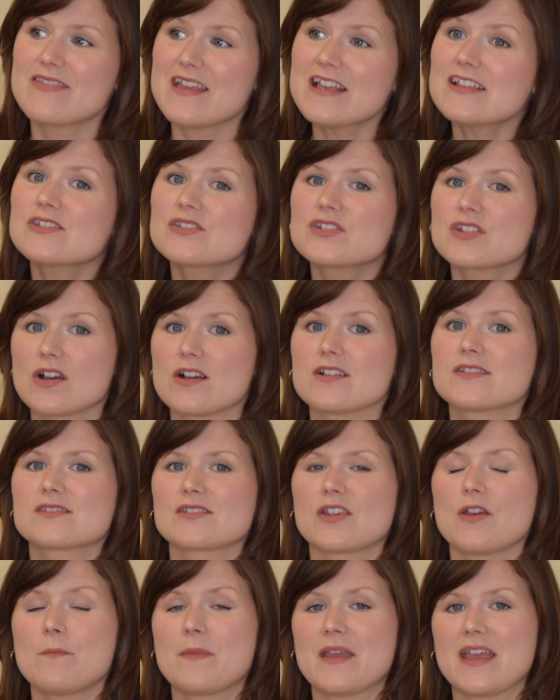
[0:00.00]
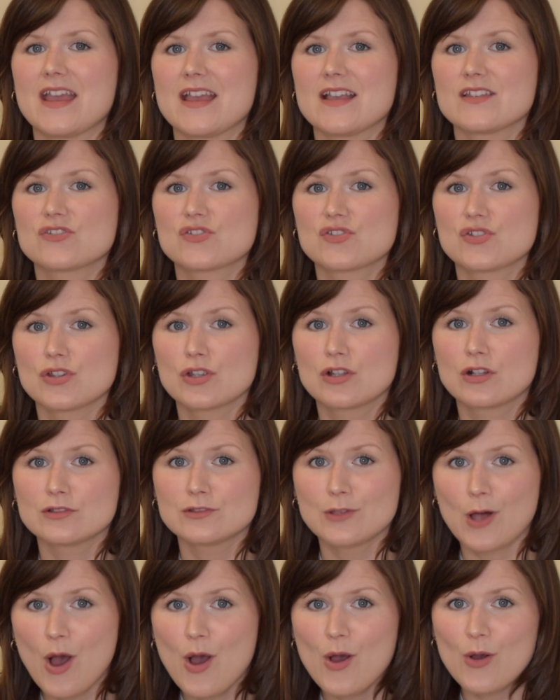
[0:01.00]
This dust appears to
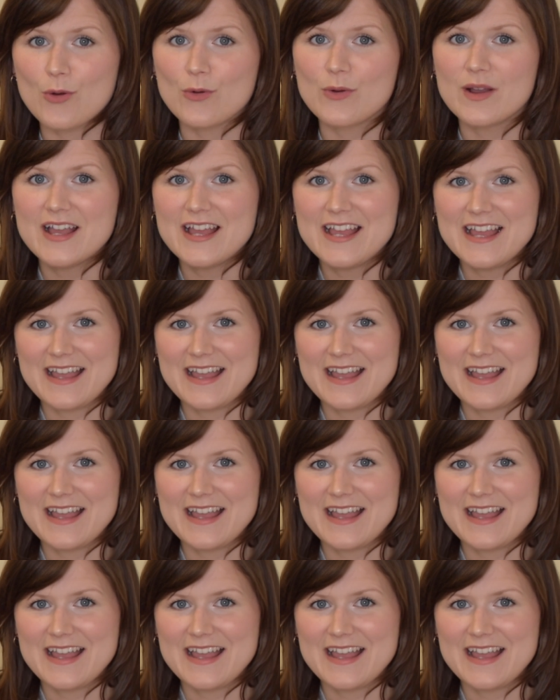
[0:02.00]
glow